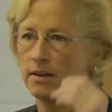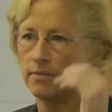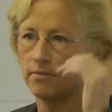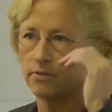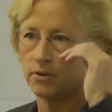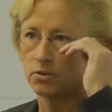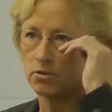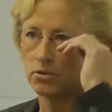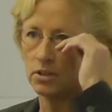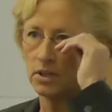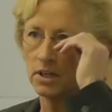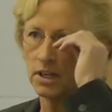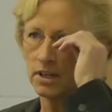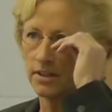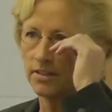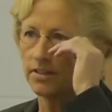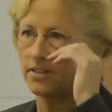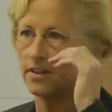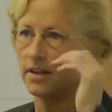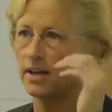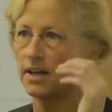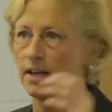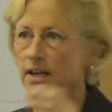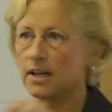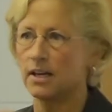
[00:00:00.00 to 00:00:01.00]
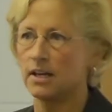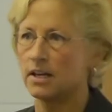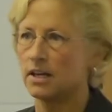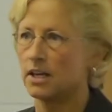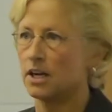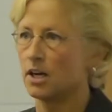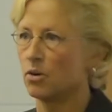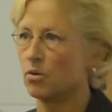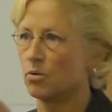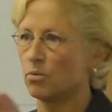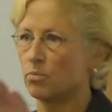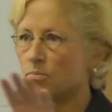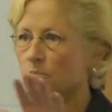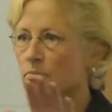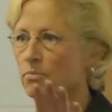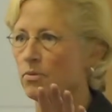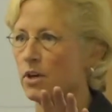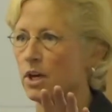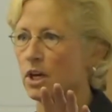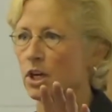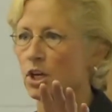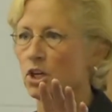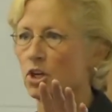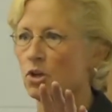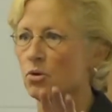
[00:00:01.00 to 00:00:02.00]
If there's anything, you know,
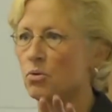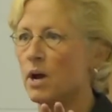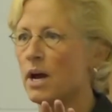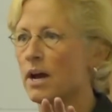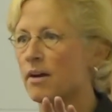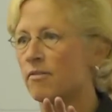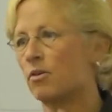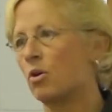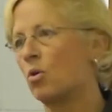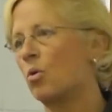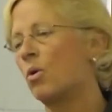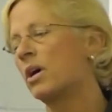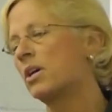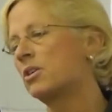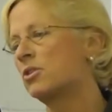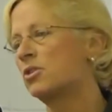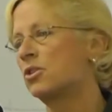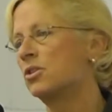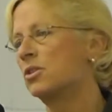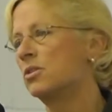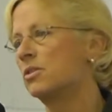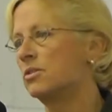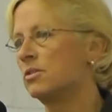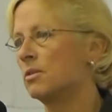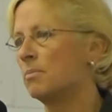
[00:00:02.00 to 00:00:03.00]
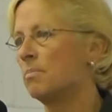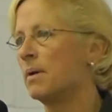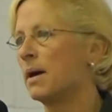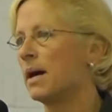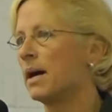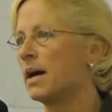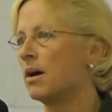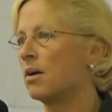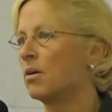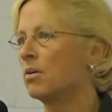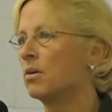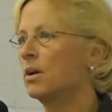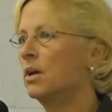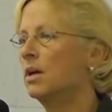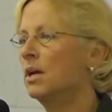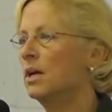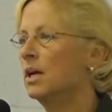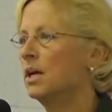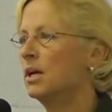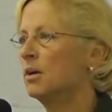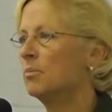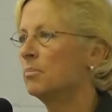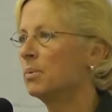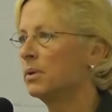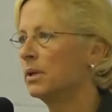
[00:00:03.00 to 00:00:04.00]
that you have questions about,
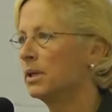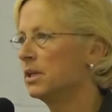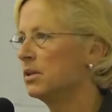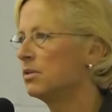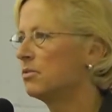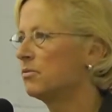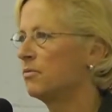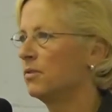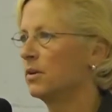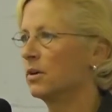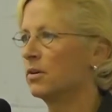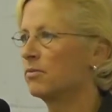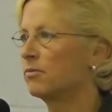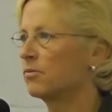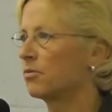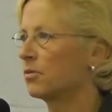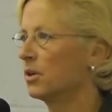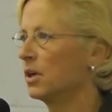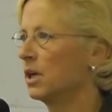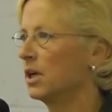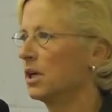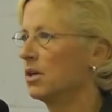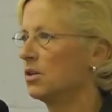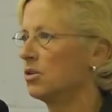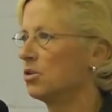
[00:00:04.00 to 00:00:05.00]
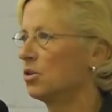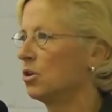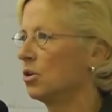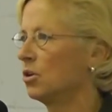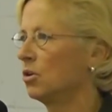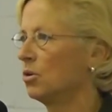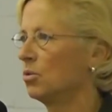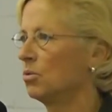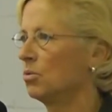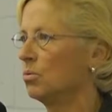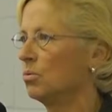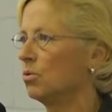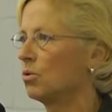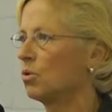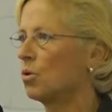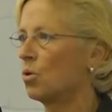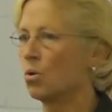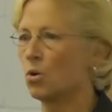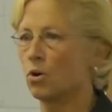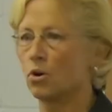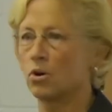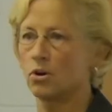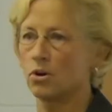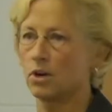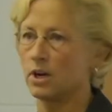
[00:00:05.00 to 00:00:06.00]
please feel free to
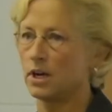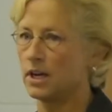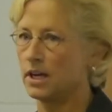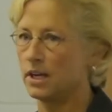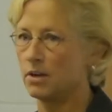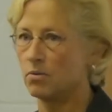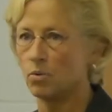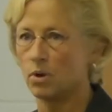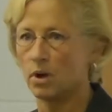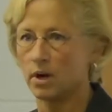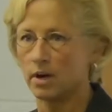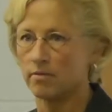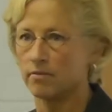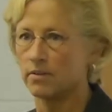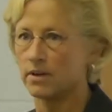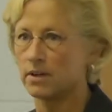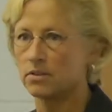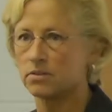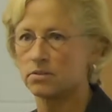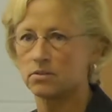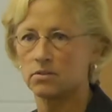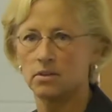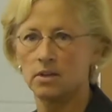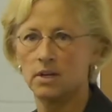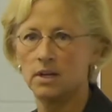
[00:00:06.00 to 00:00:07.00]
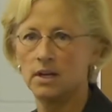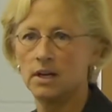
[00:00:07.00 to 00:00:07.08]
corner any one of us,